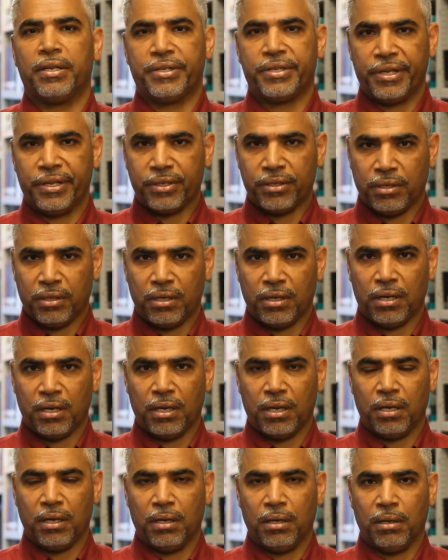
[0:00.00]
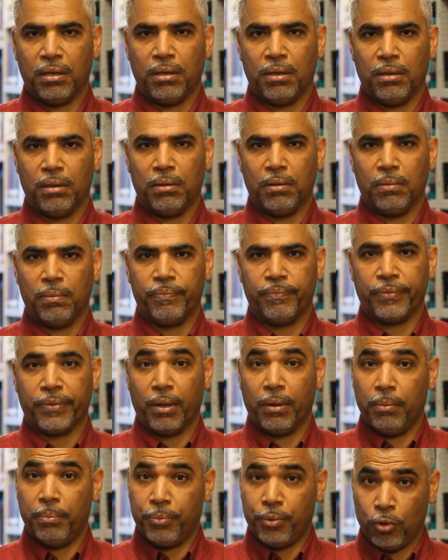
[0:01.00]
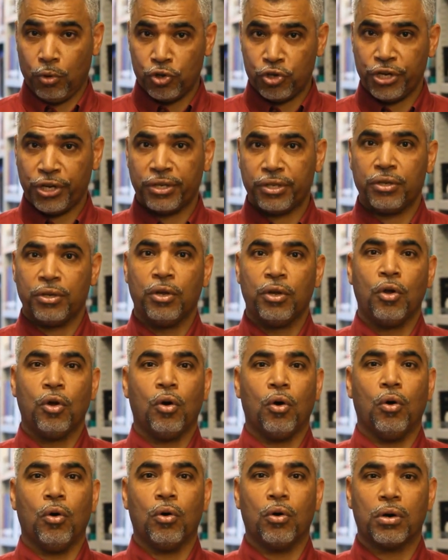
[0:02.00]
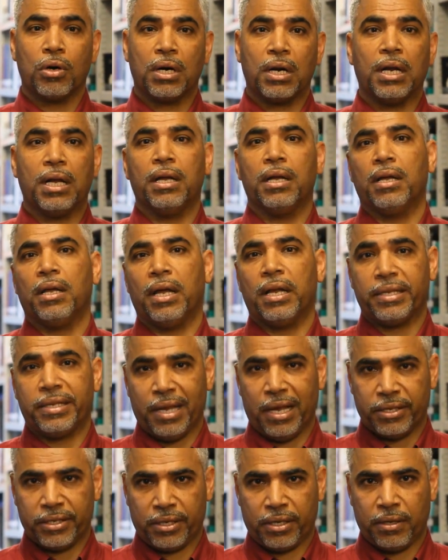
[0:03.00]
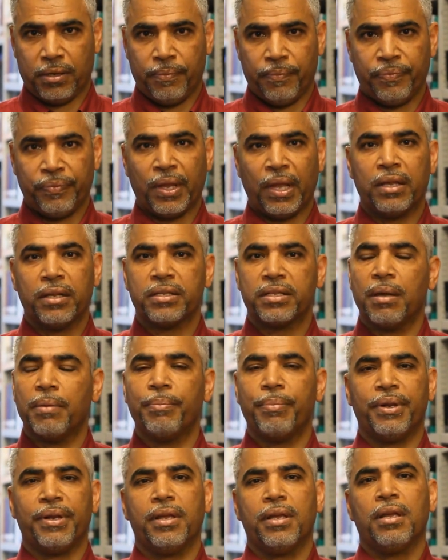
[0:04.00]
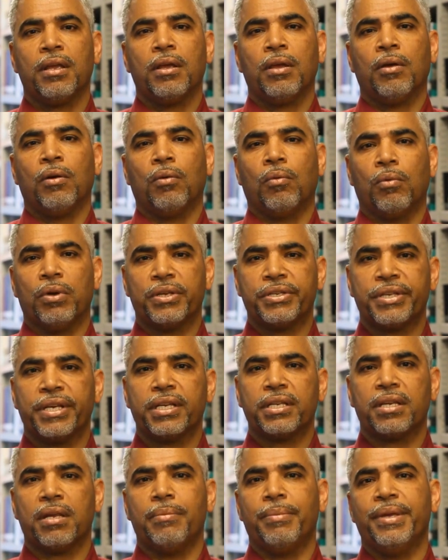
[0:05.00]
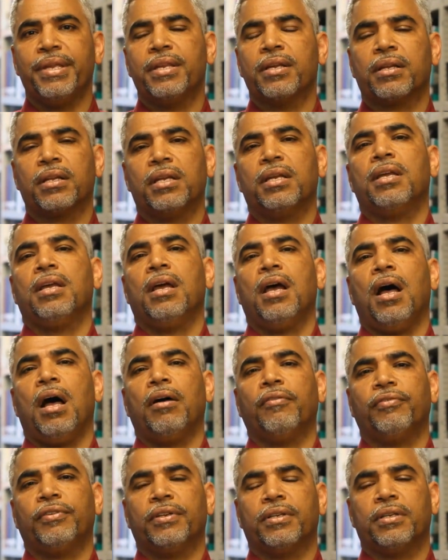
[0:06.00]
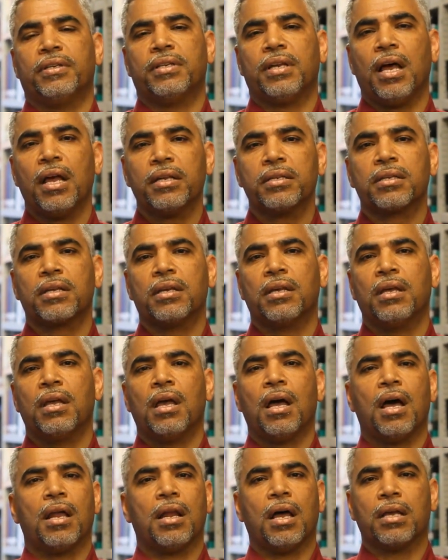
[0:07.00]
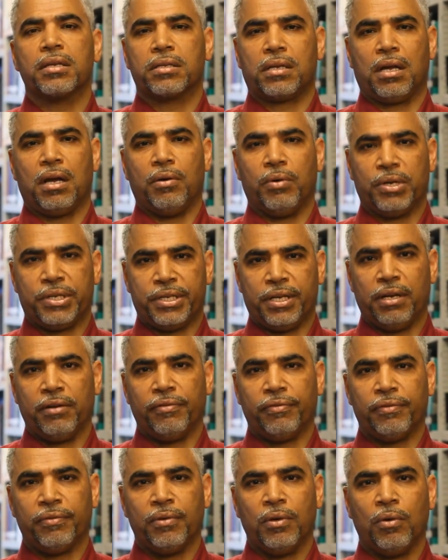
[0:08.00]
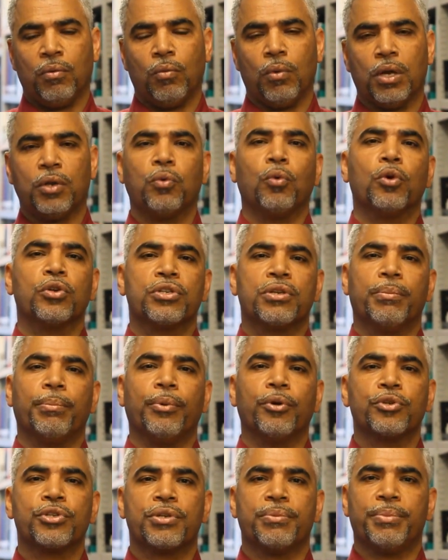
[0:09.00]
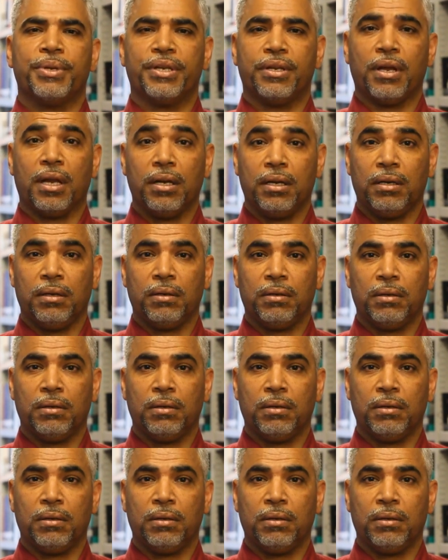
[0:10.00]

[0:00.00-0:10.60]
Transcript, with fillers: a certain uh, um, project or uh, a task. Simply, we sit immediately after the task and ask ourselves what was supposed to be done,